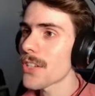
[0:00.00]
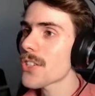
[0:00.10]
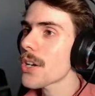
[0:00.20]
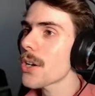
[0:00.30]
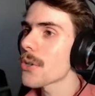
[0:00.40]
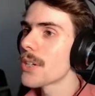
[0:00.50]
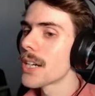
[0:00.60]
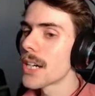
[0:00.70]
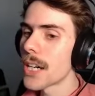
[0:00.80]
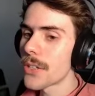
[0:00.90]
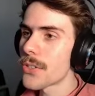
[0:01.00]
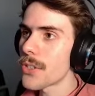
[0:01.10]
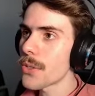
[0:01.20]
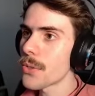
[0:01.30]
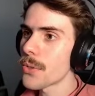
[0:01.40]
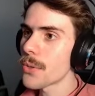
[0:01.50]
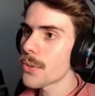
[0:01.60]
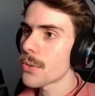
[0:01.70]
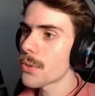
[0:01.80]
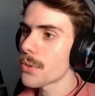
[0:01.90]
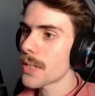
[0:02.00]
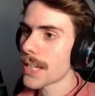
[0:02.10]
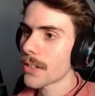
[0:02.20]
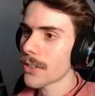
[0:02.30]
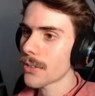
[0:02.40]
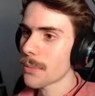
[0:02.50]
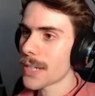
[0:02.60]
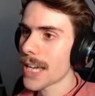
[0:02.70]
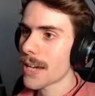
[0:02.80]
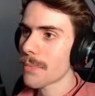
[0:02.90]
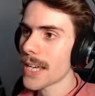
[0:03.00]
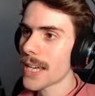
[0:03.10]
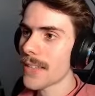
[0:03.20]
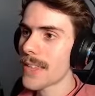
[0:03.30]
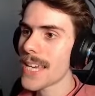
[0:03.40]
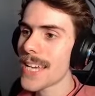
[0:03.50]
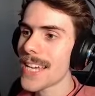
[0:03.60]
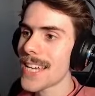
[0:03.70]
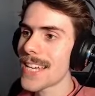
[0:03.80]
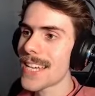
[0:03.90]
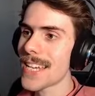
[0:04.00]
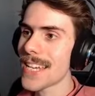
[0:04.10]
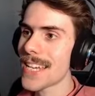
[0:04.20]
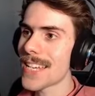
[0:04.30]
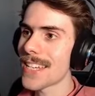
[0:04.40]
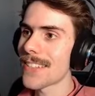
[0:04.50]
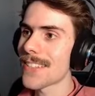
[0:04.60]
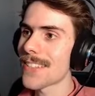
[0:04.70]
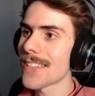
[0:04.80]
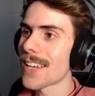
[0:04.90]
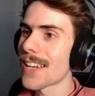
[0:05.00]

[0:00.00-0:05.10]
And so hang on, can we get up there? These!